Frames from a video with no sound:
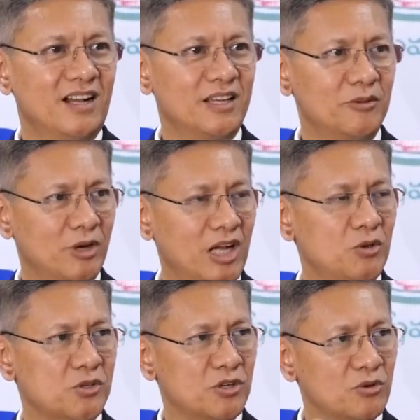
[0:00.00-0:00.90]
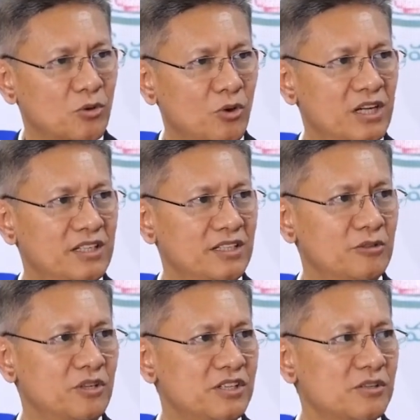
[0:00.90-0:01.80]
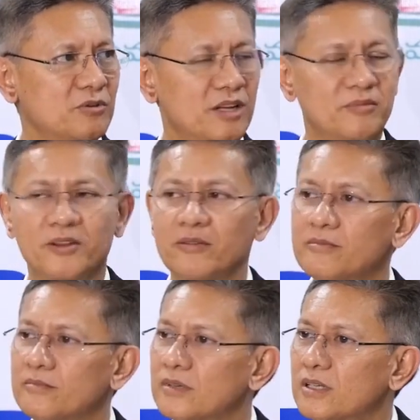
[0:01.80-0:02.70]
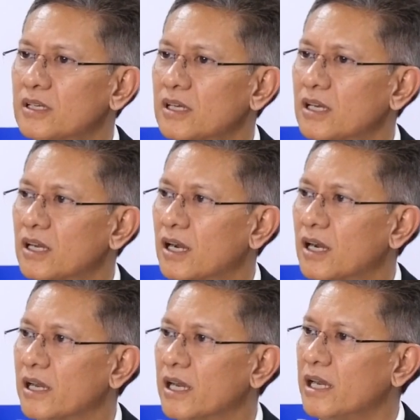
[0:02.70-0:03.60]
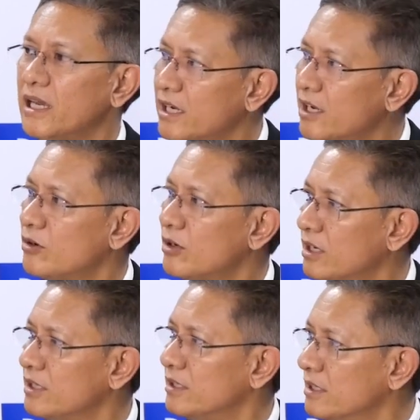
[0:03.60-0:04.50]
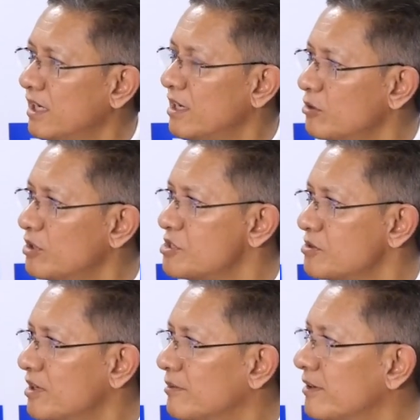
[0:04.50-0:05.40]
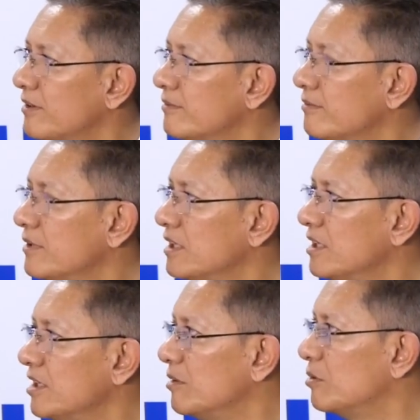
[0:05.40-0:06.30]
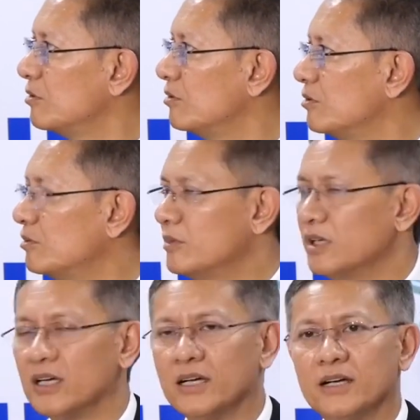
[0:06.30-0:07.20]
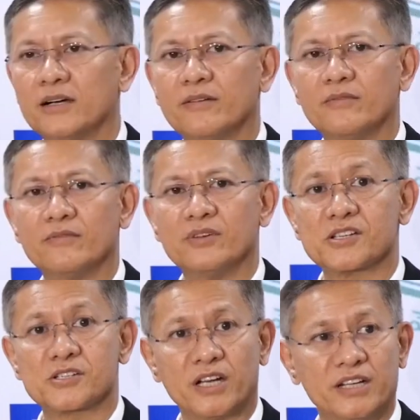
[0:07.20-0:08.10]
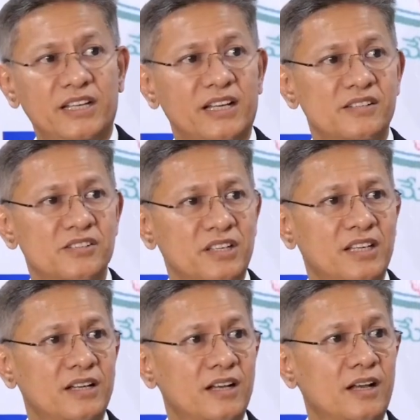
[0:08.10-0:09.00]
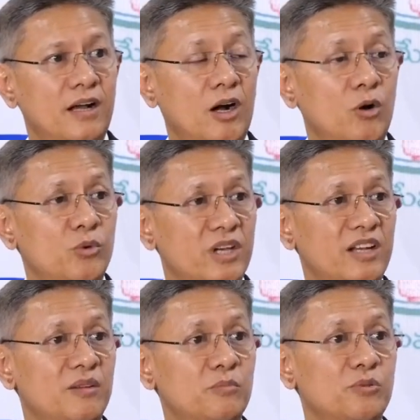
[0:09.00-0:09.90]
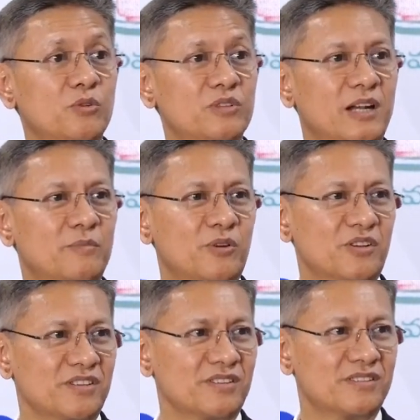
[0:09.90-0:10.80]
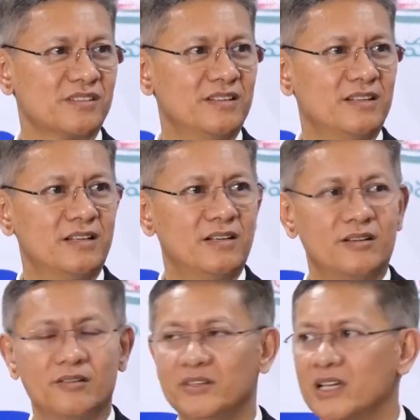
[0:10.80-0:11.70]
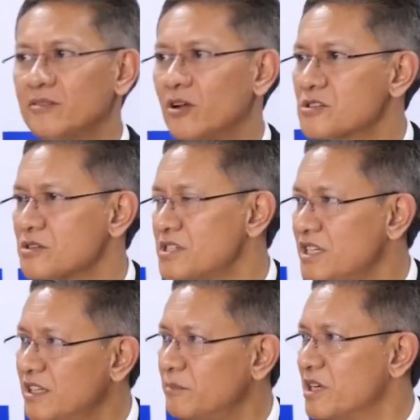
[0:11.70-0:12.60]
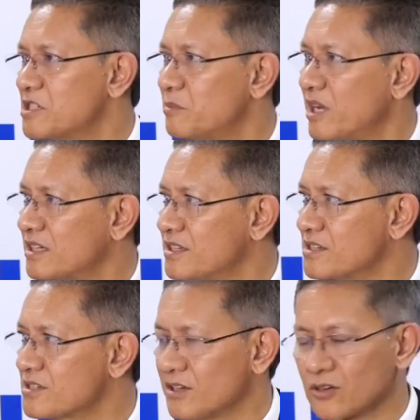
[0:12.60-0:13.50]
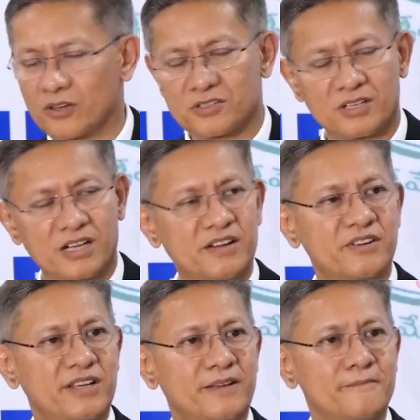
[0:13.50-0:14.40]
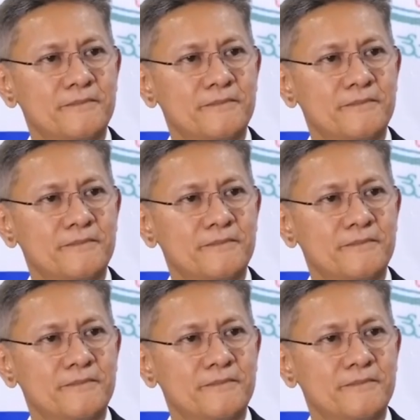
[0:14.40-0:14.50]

a evaluation quality gurinchi kuda manam ee area kuda dan gurinchi kuda manam ipudu we are studying and seeing how we can improve that process. We have also seen the best practices across the country,